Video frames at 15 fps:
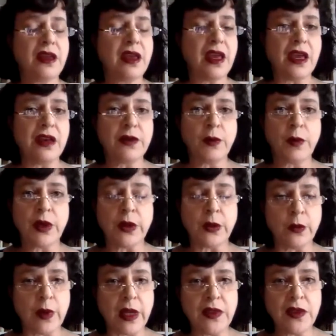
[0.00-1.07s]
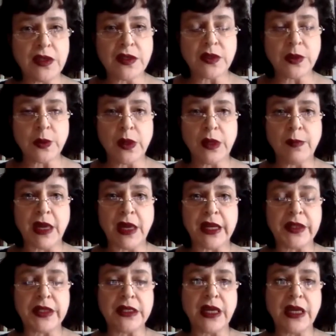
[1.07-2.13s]
Everyone who read this story back in
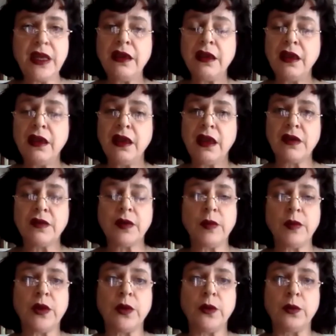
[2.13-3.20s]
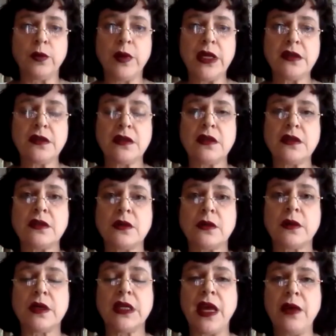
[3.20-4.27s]
the day, everyone who reads this
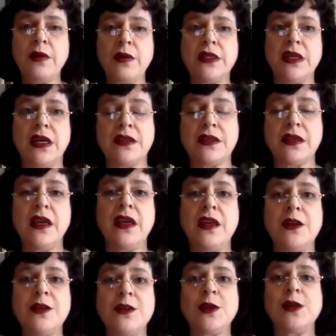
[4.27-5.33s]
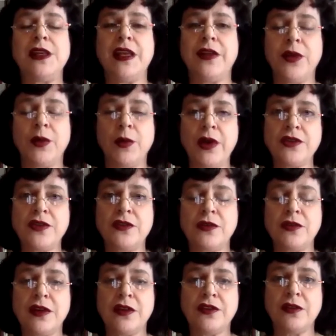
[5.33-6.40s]
story nowadays, certainly in the Russian
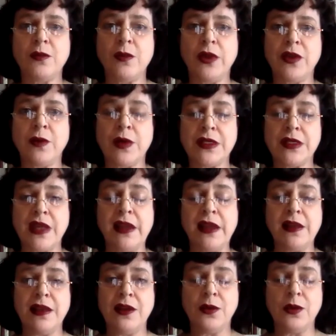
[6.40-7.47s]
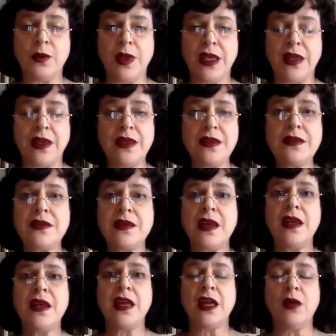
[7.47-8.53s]
tradition, will know exactly who he is
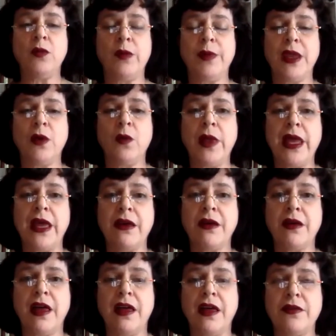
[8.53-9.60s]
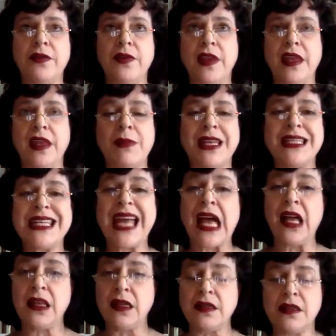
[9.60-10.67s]
and will be aware of the
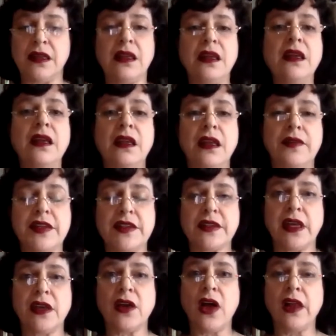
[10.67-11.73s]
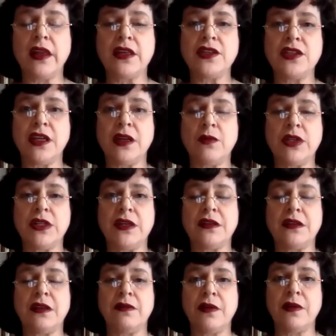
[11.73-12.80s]
mentality, of the psychology which he's
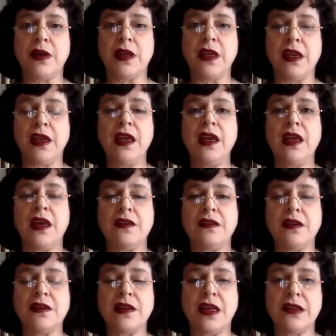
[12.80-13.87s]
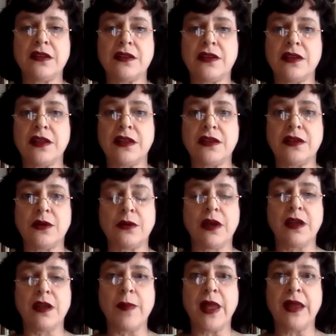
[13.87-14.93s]
invoking as he tells us this story
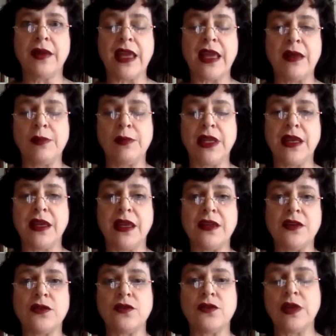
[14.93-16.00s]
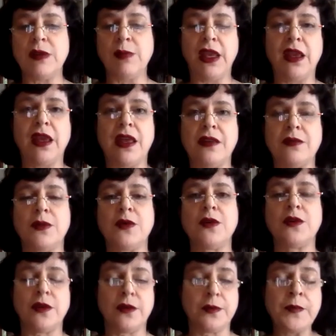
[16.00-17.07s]
about gambling and dreaming and
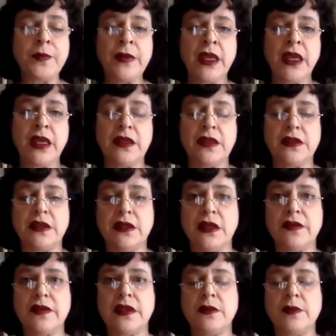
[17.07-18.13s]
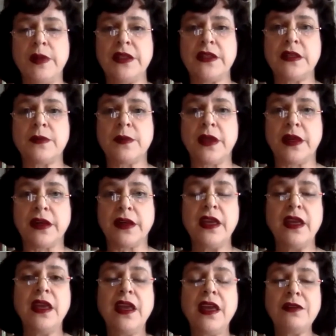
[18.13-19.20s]
murder in the city of St. Petersburg.
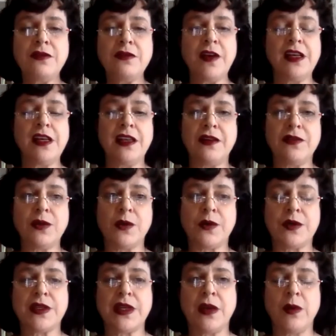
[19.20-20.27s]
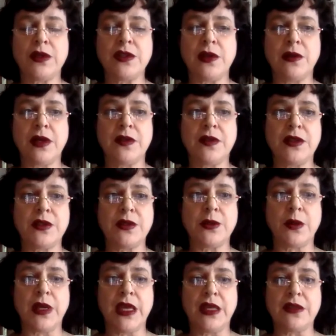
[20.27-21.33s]
And finally, of course, I want to look at the
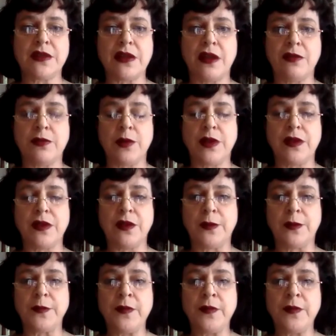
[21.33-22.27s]
story itself with you.